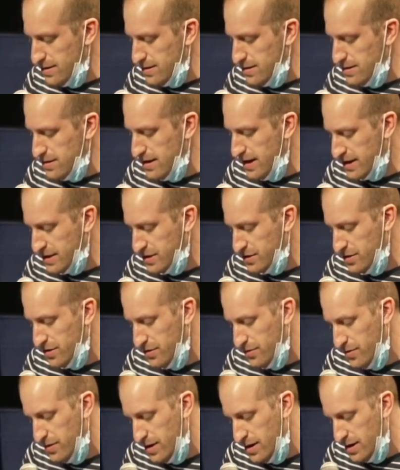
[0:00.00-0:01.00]

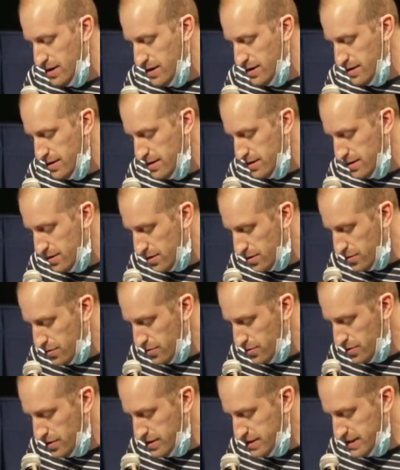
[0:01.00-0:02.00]
Nectro,
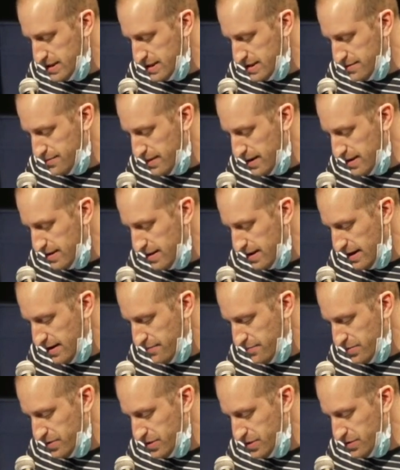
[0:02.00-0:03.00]
could suspend and
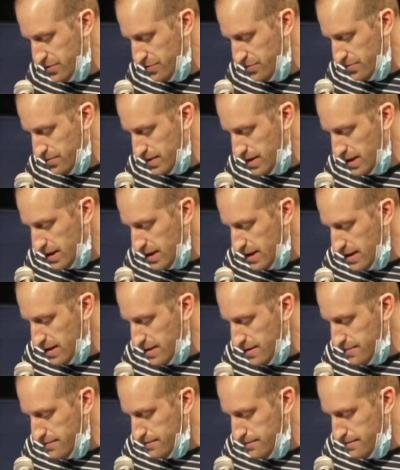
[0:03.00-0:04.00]
resume
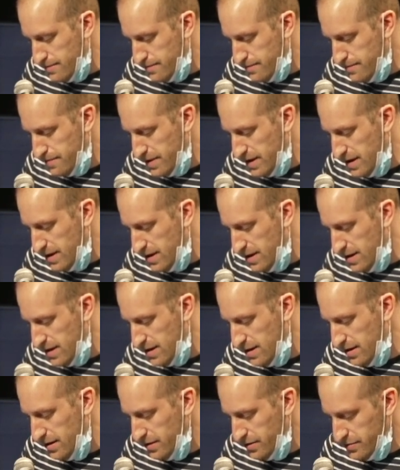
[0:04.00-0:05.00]
be
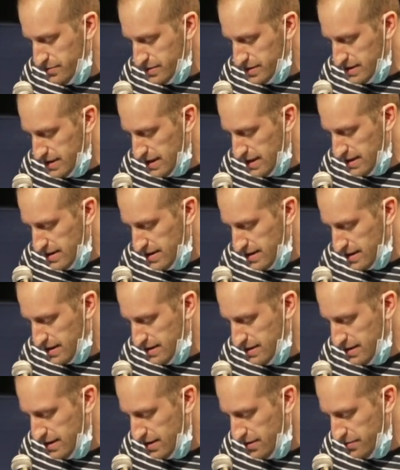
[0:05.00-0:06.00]
used in a
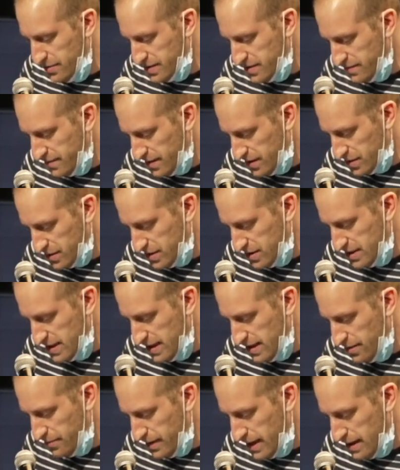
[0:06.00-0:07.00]
continuous function to
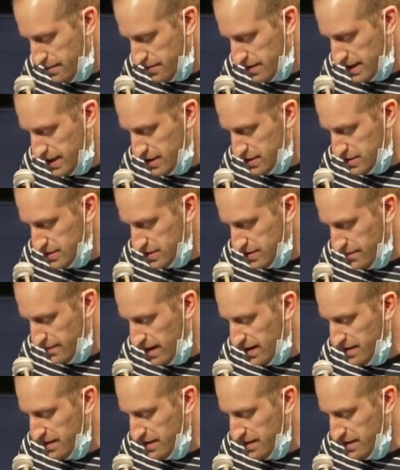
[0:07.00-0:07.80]
help applications survive